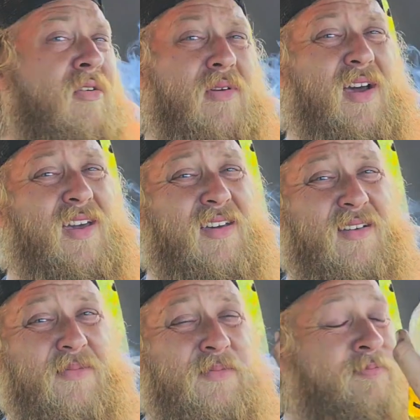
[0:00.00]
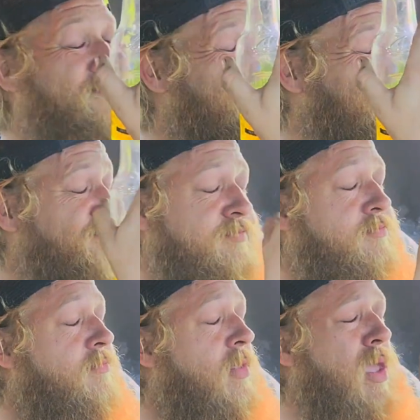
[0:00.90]
Right?
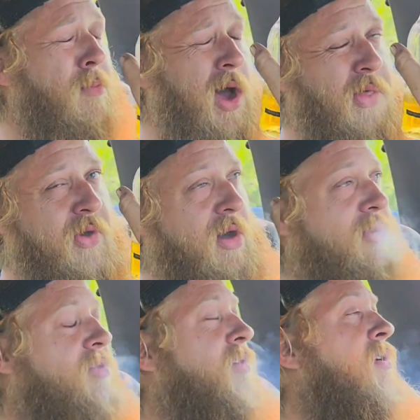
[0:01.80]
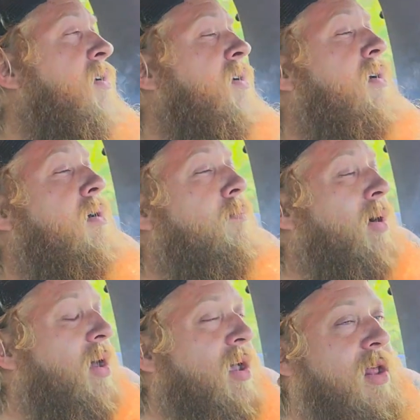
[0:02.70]
My thoughts.
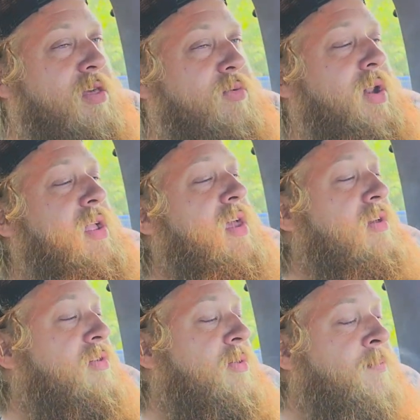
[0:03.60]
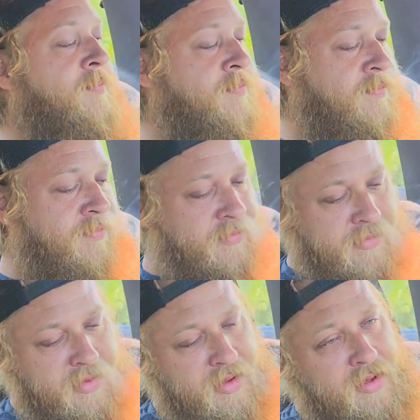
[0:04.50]
But it is what it is.
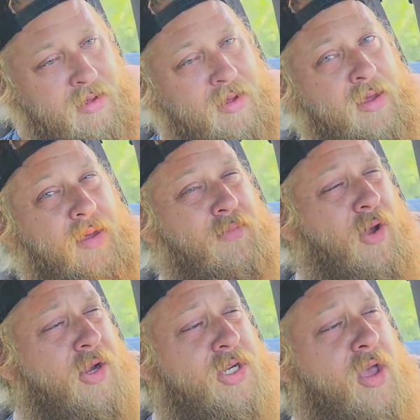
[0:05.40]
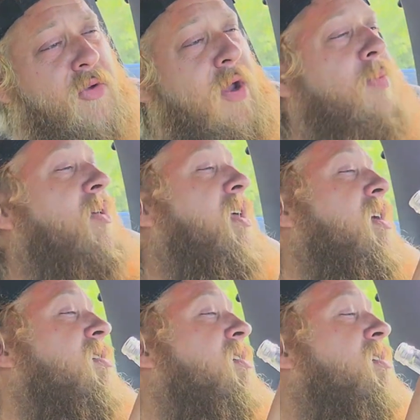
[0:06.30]
Probably should go grab the
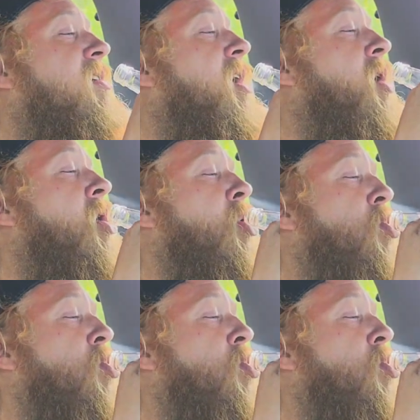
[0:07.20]
keys to this thing.